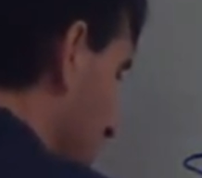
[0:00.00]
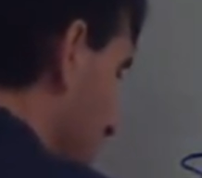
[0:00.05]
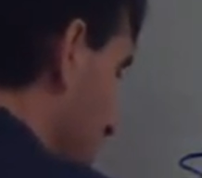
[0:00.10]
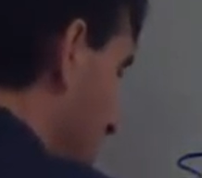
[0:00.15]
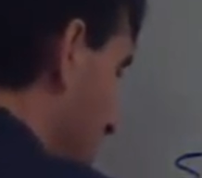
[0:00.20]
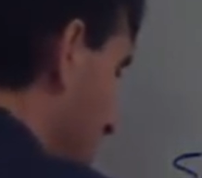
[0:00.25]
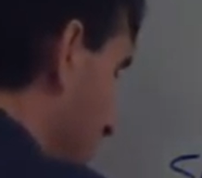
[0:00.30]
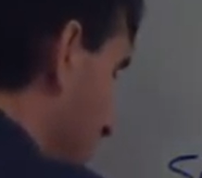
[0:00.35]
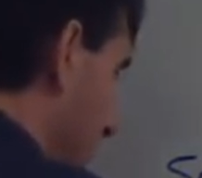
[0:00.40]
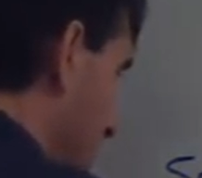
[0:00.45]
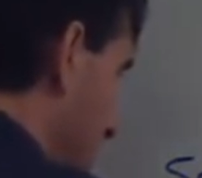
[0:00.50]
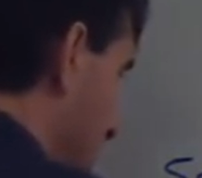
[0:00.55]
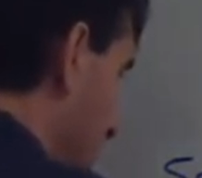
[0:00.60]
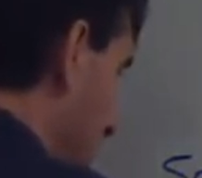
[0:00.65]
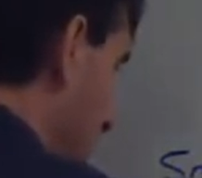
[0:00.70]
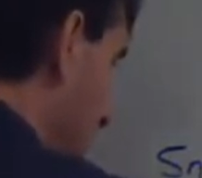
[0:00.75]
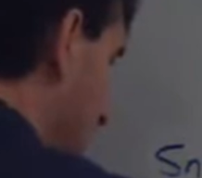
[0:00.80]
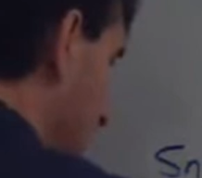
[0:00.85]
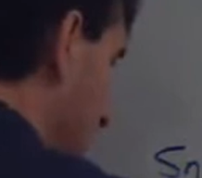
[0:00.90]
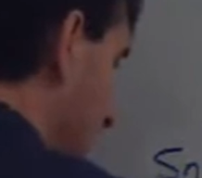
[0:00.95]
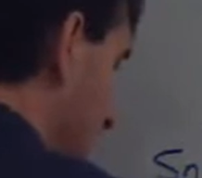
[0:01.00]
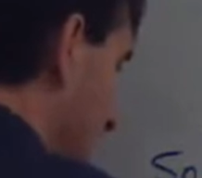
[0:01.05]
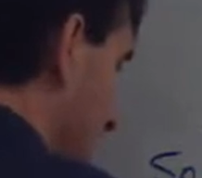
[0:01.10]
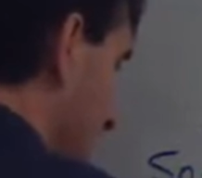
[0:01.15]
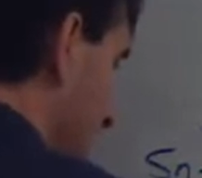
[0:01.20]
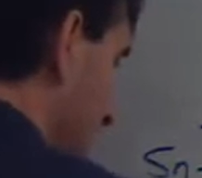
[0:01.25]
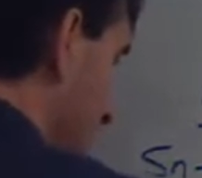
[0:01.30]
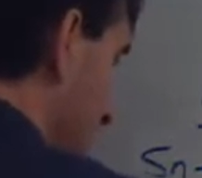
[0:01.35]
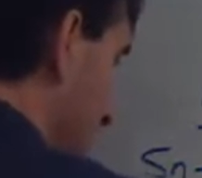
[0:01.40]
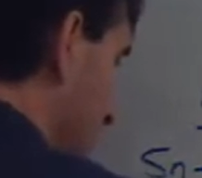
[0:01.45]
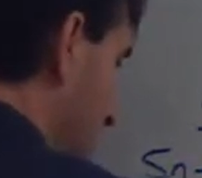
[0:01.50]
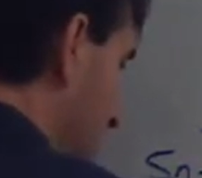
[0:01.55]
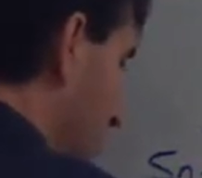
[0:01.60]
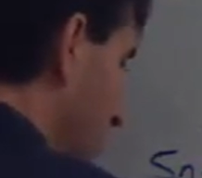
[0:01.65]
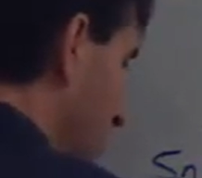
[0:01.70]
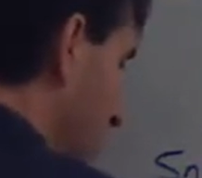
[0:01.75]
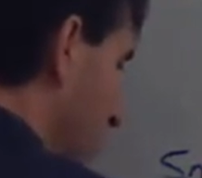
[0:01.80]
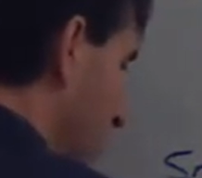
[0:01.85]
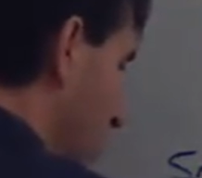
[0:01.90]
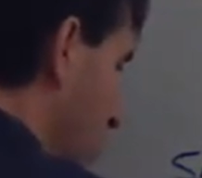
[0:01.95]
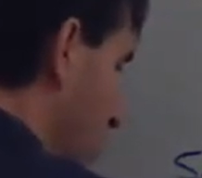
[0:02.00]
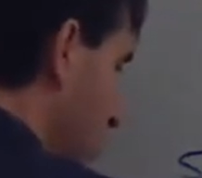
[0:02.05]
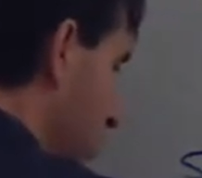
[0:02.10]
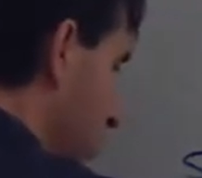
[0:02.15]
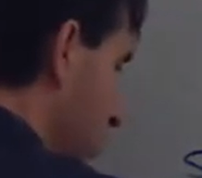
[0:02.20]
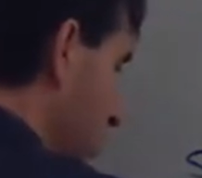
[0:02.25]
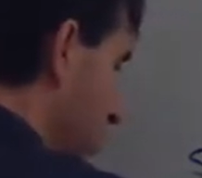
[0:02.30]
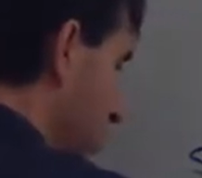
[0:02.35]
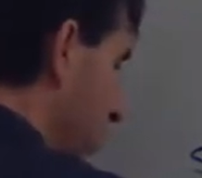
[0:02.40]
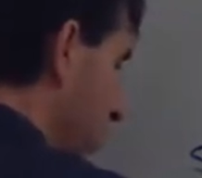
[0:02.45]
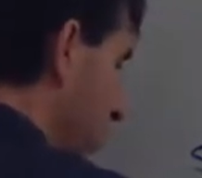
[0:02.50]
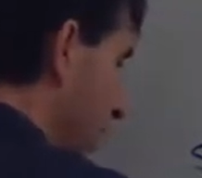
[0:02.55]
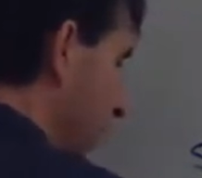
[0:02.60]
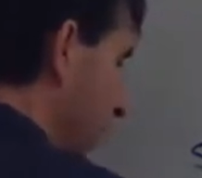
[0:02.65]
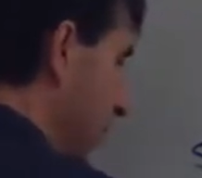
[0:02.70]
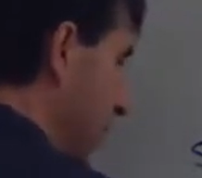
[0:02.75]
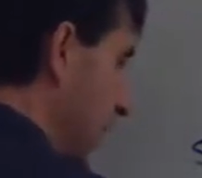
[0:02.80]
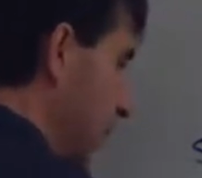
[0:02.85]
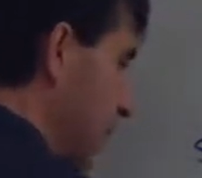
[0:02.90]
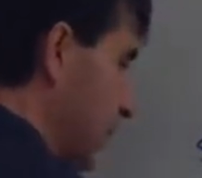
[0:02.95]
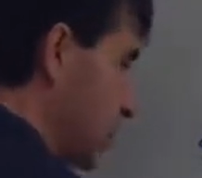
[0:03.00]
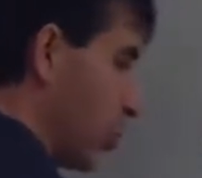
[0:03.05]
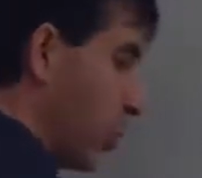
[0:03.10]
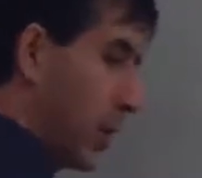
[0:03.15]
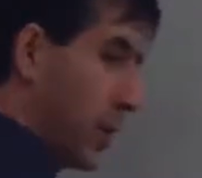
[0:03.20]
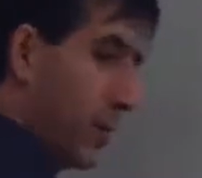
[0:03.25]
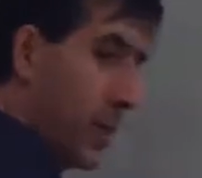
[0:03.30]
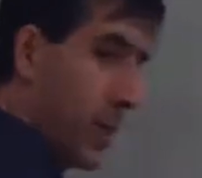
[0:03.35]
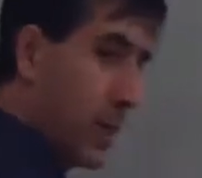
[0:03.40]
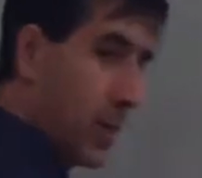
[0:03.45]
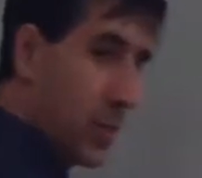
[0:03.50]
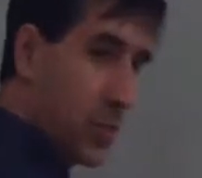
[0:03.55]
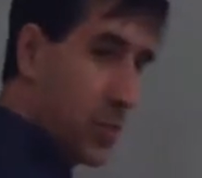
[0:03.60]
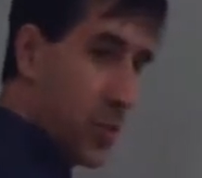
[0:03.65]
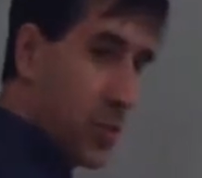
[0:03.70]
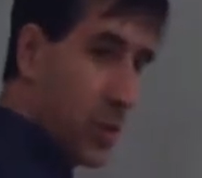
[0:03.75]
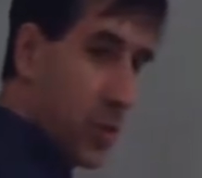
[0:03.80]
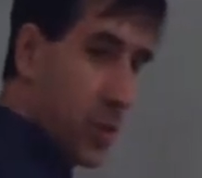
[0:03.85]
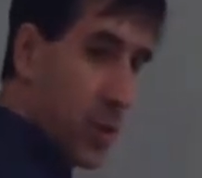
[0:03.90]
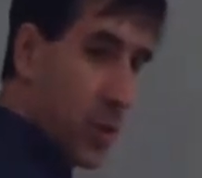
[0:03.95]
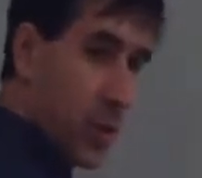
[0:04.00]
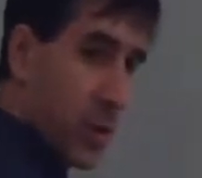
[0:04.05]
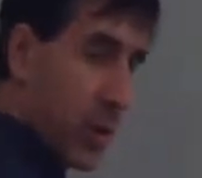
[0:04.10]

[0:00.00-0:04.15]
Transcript: of 5n minus 4, let's 5 times 1 minus 4.